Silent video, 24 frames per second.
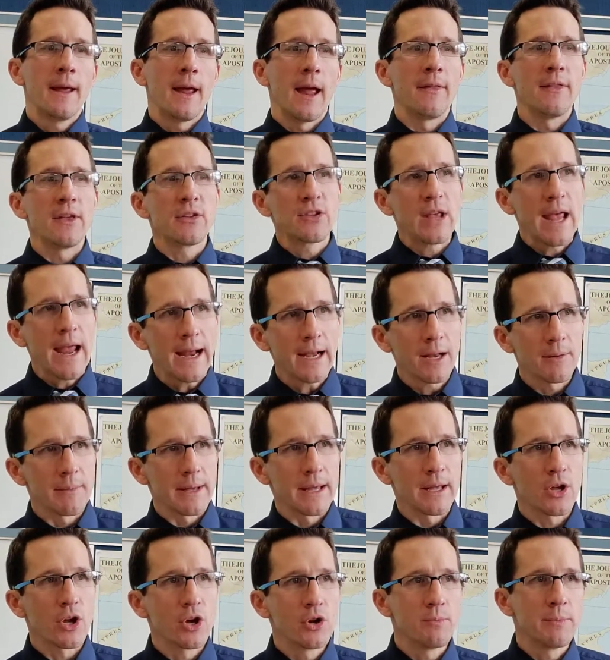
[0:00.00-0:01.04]
And this
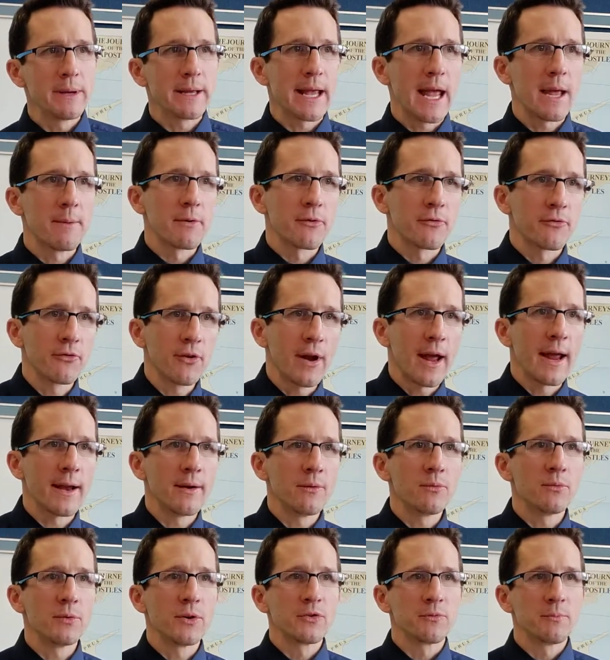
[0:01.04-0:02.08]
enemy who became a
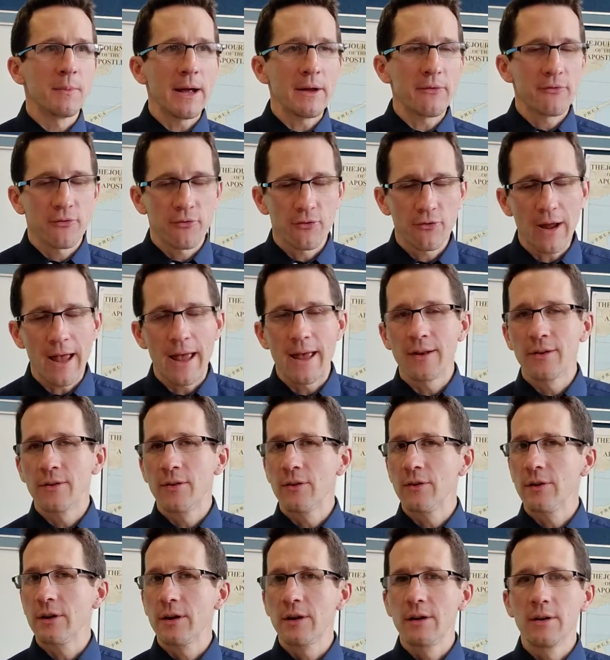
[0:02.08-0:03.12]
friend was my
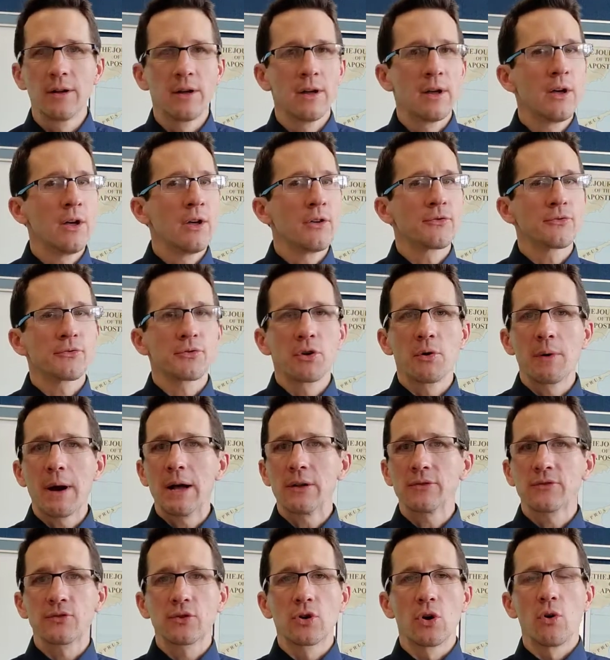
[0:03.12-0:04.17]
friend
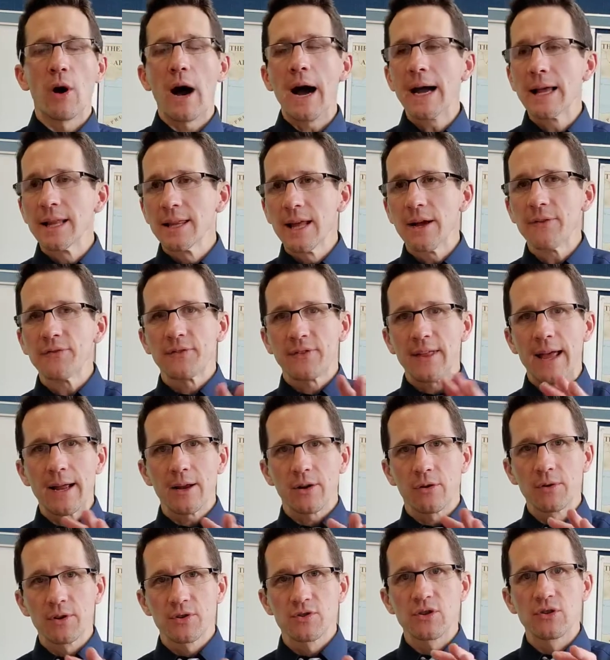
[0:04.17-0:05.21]
throughout school. I left
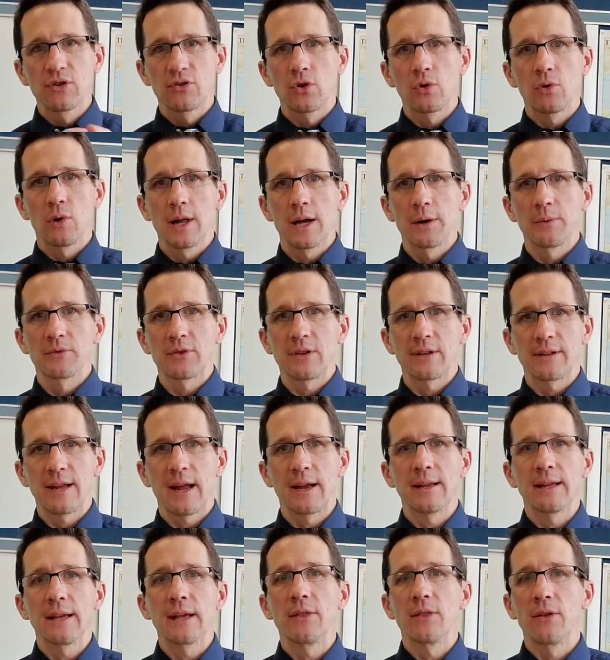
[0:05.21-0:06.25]
that Christian school I was
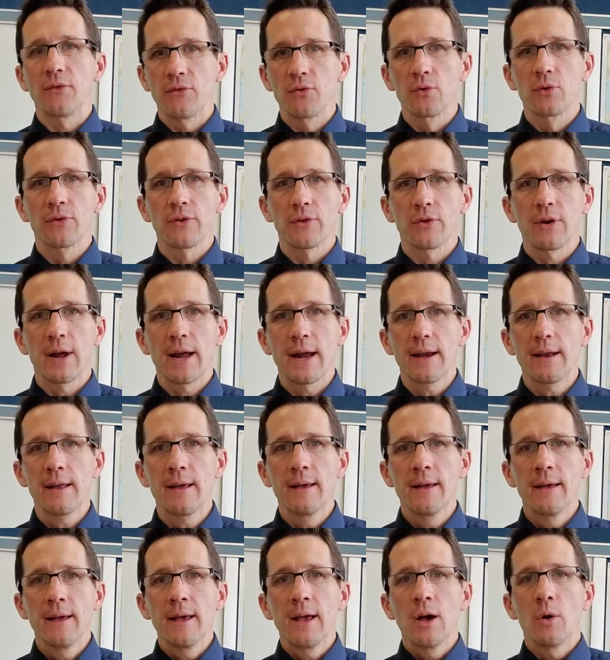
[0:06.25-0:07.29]
attending in the fourth grade,
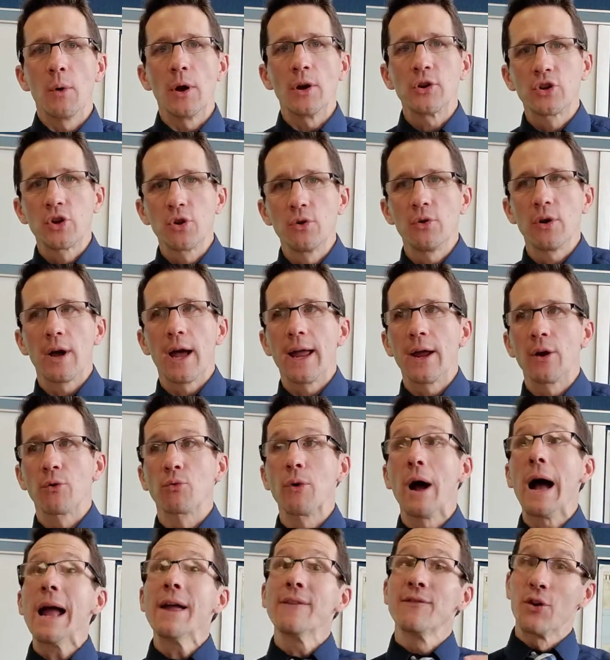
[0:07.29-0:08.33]
went to a
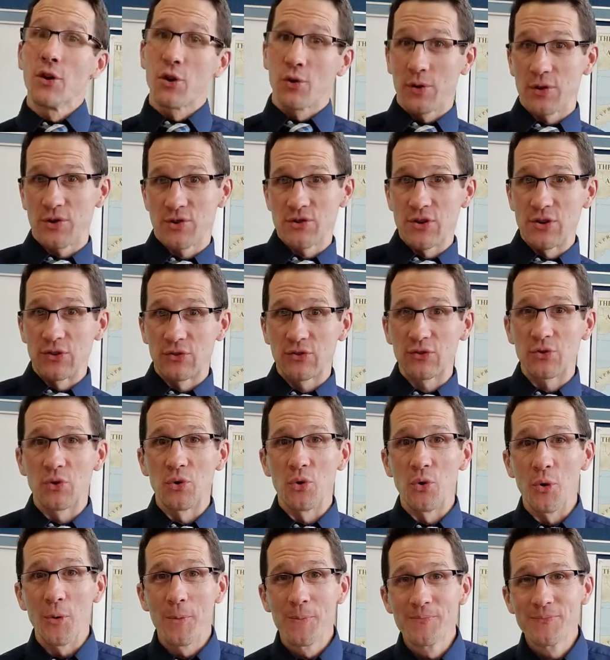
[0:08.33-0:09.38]
rival Christian
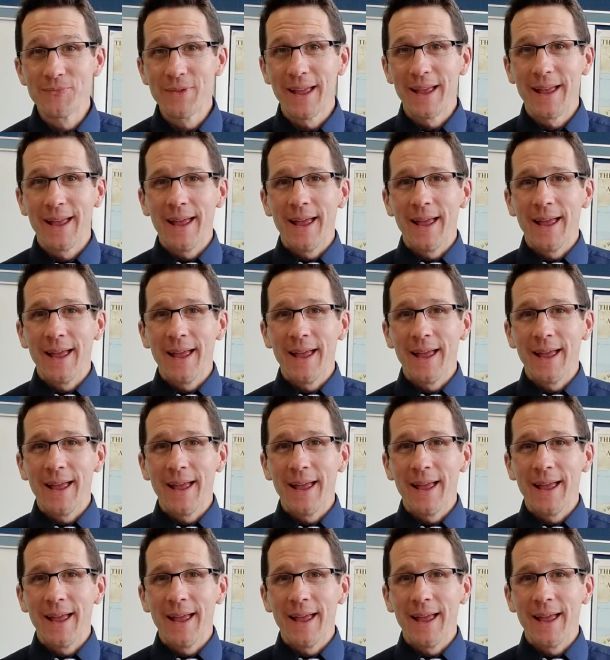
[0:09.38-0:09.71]
school,